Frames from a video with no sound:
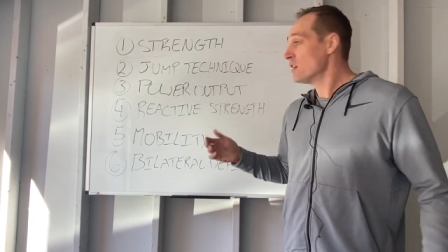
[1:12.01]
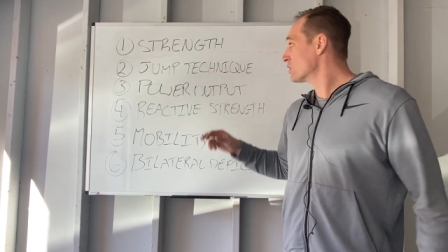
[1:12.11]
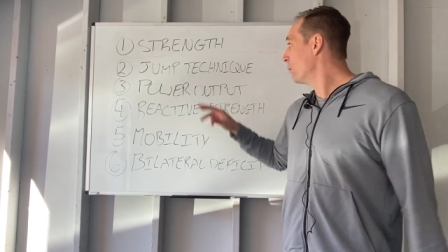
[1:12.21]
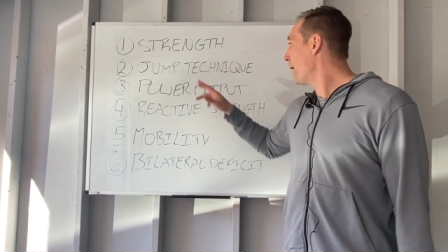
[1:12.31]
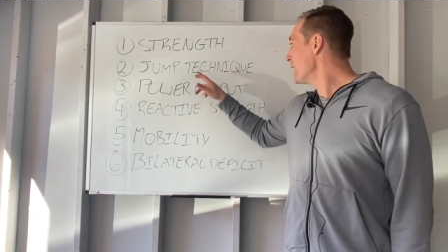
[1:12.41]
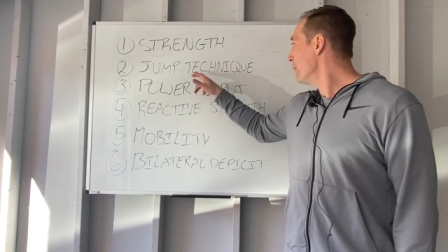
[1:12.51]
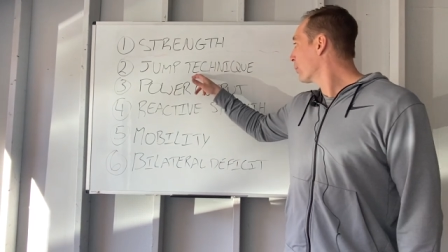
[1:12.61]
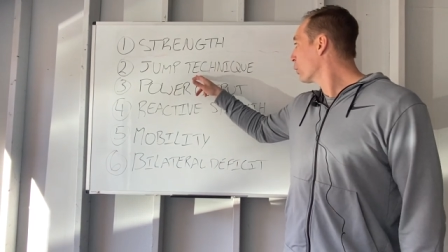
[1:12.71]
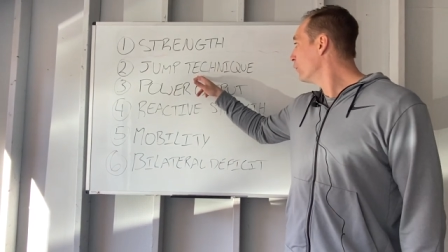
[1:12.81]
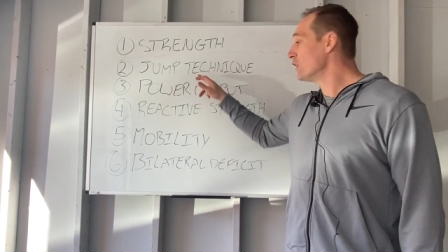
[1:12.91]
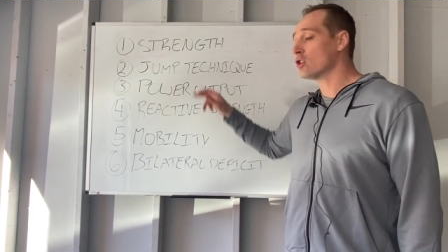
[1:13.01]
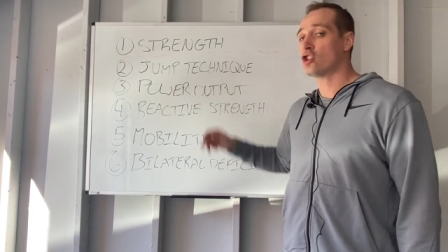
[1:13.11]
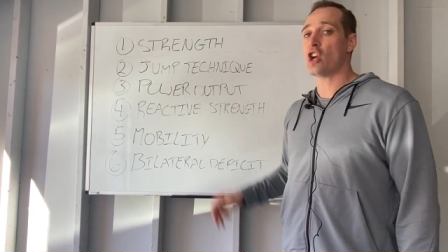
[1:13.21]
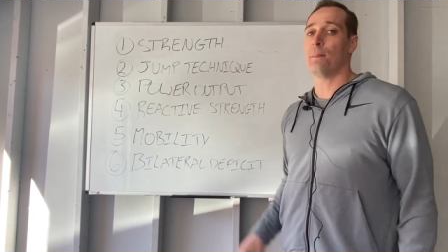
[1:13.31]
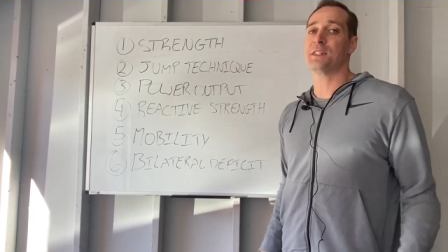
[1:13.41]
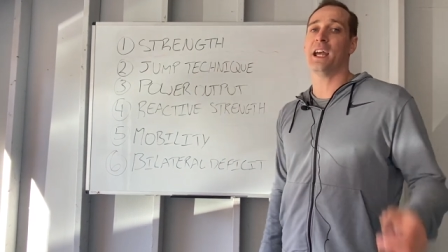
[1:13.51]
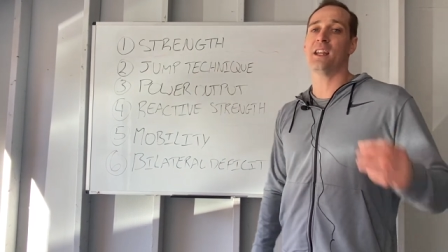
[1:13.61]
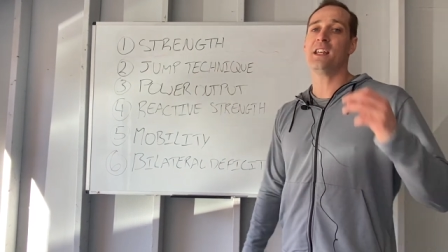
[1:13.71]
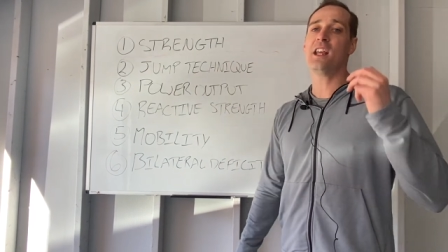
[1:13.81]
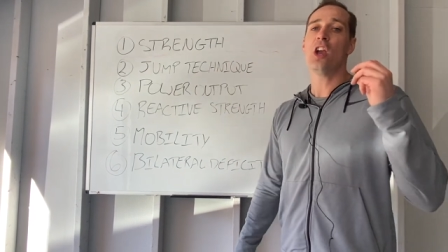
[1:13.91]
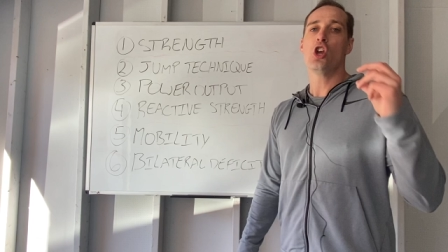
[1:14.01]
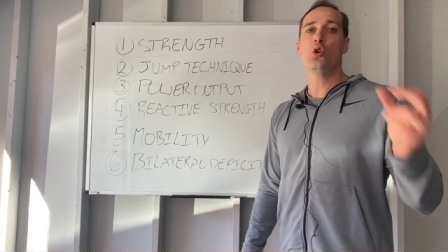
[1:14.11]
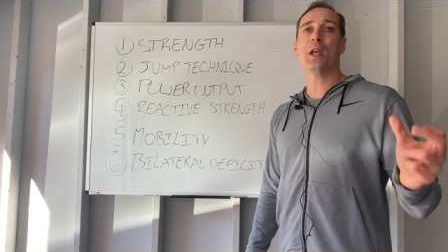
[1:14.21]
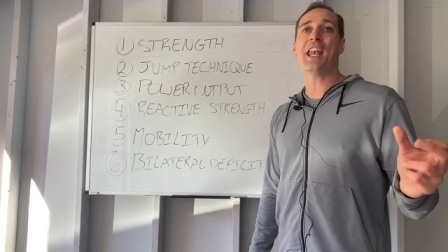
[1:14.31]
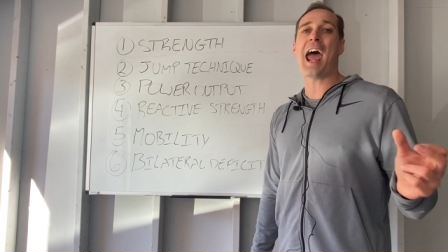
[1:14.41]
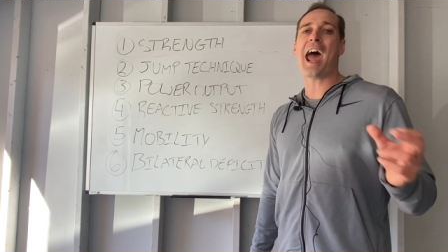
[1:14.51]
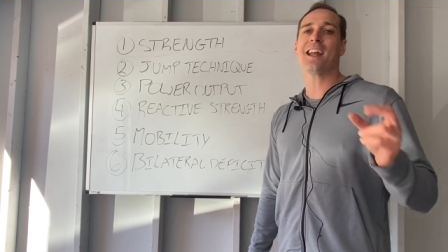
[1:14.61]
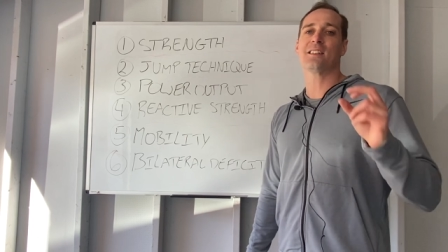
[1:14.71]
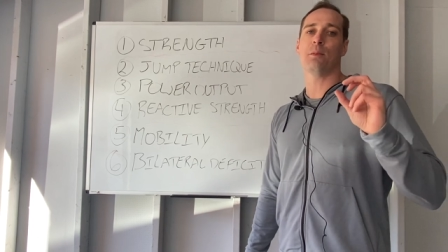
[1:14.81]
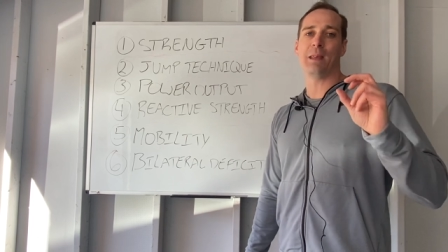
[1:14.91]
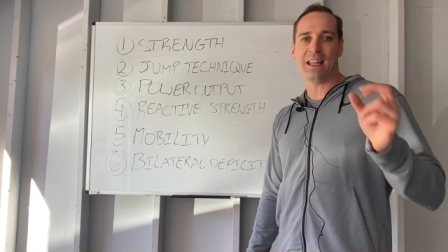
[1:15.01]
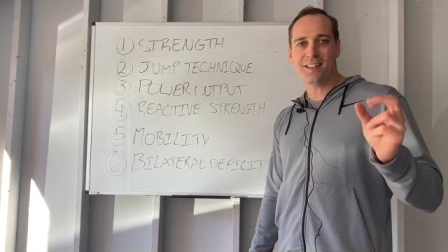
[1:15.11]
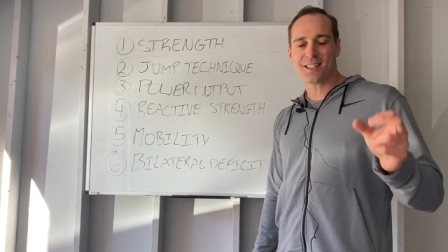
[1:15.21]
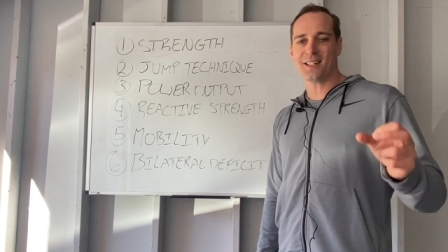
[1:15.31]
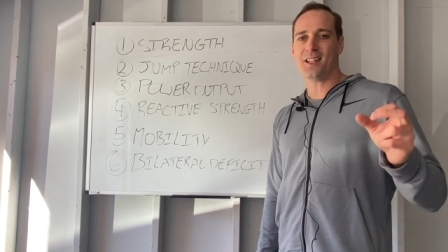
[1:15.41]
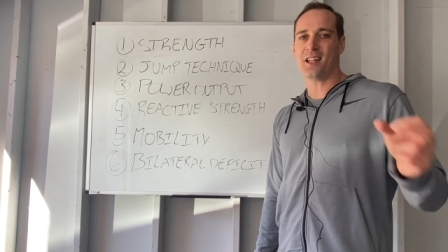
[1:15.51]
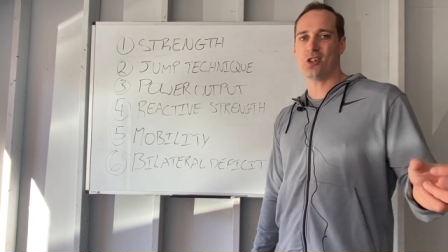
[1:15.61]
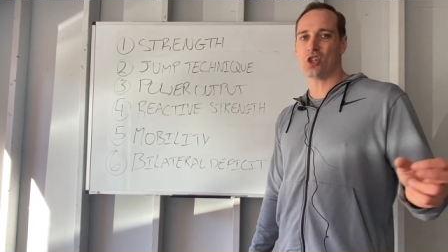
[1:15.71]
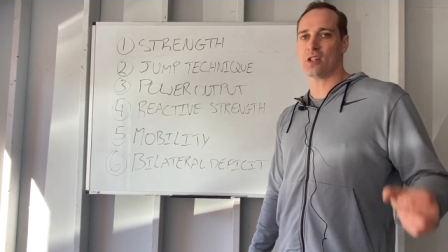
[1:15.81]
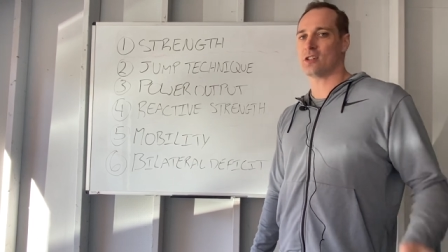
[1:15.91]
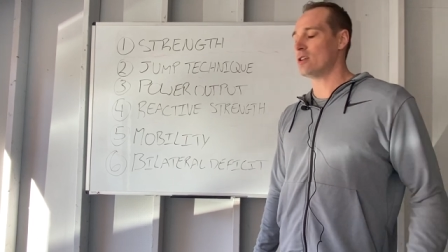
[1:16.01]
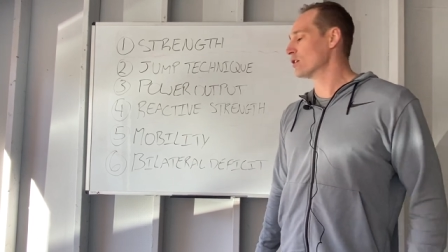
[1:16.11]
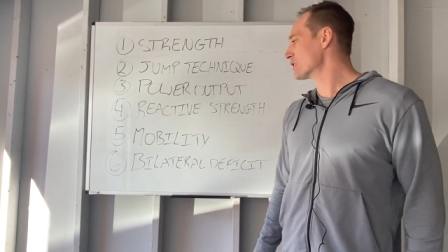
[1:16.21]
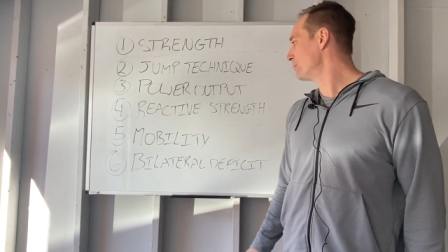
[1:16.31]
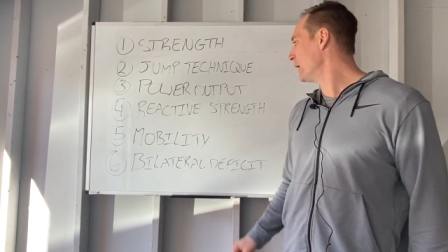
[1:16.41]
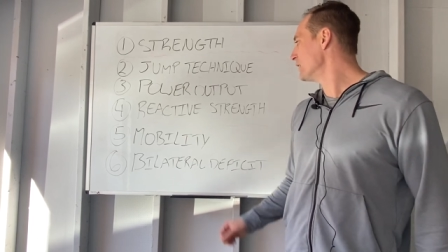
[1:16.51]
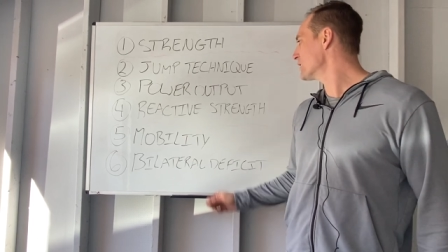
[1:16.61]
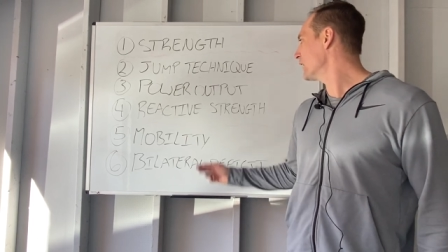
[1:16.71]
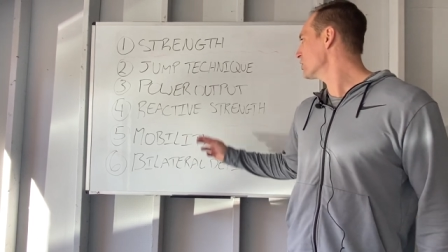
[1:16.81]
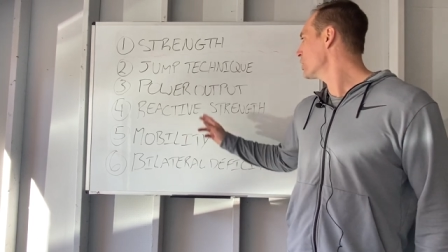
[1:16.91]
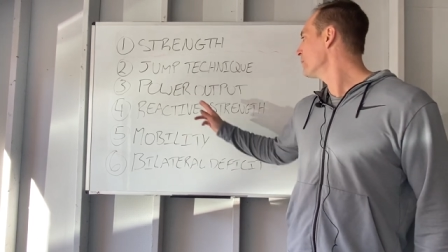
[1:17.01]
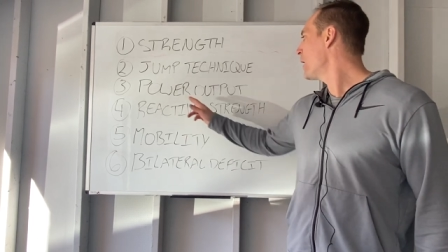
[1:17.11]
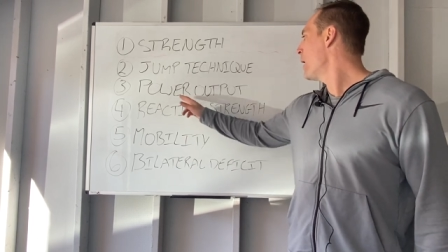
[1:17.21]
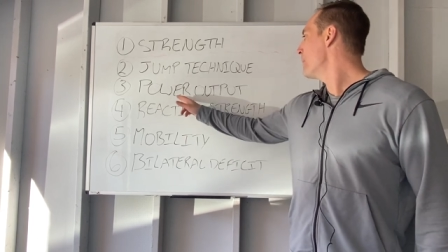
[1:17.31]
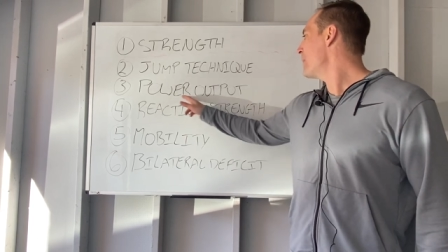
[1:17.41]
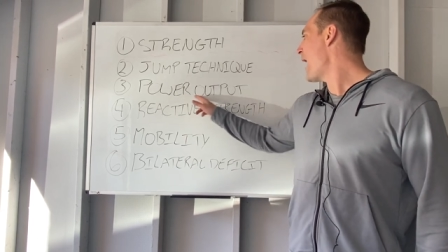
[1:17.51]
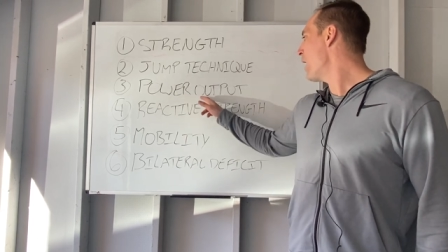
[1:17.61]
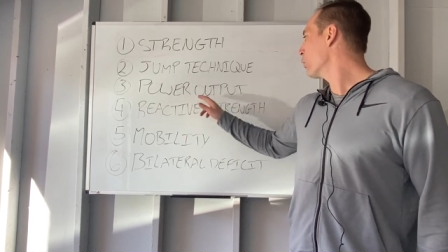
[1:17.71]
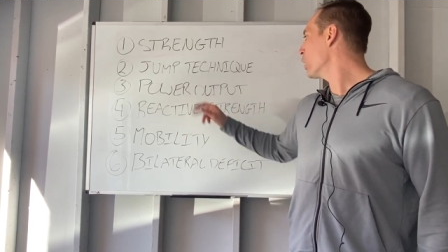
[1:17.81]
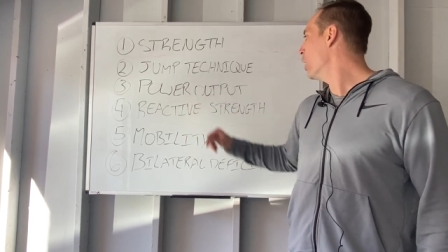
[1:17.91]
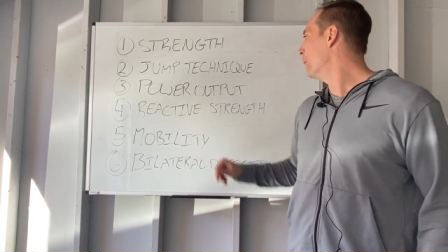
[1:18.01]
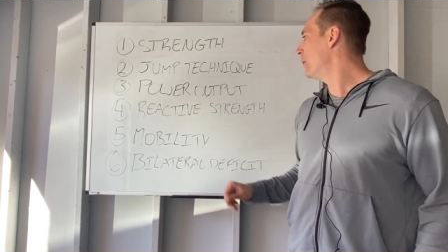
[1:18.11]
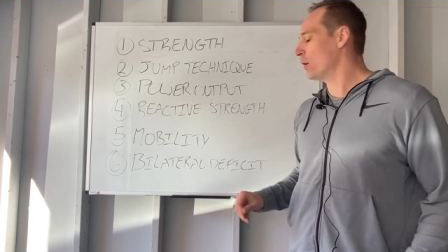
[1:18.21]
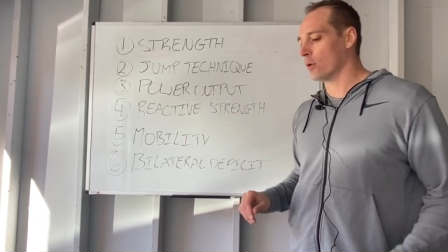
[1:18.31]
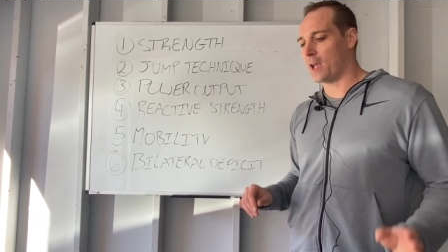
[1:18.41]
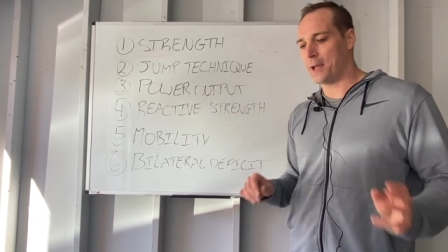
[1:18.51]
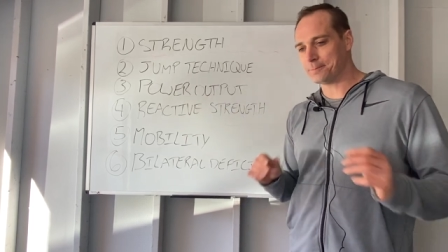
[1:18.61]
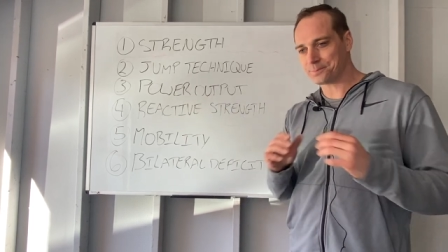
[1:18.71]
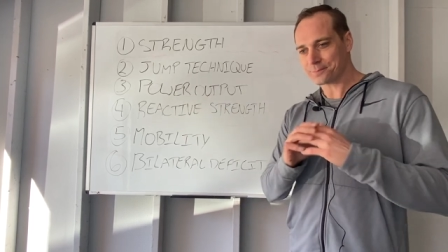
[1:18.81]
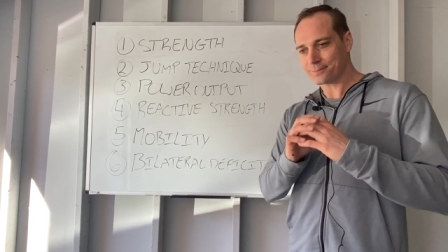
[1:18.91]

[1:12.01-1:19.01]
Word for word: So by improving your jump technique, you can add some instant inches to your spike touch. Power output, okay?